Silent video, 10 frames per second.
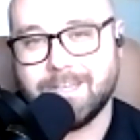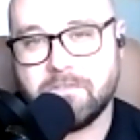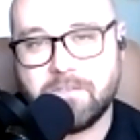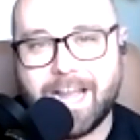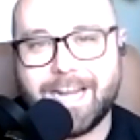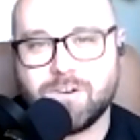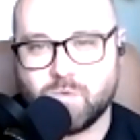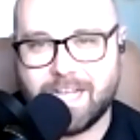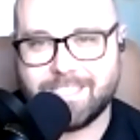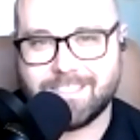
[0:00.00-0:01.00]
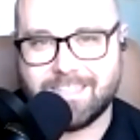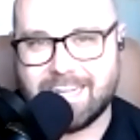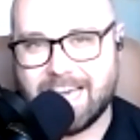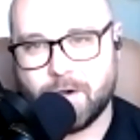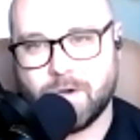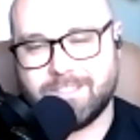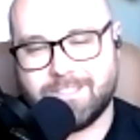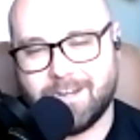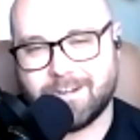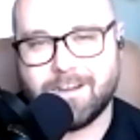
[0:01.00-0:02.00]

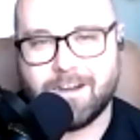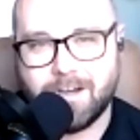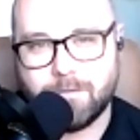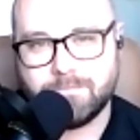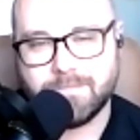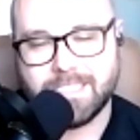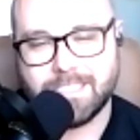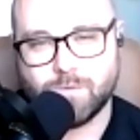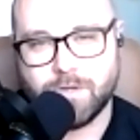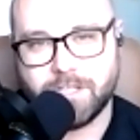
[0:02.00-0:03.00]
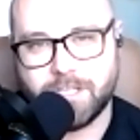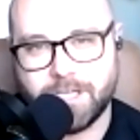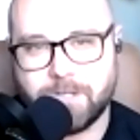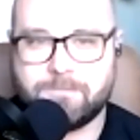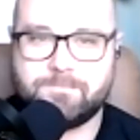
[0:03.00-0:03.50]
findrestnow.com is where you can go.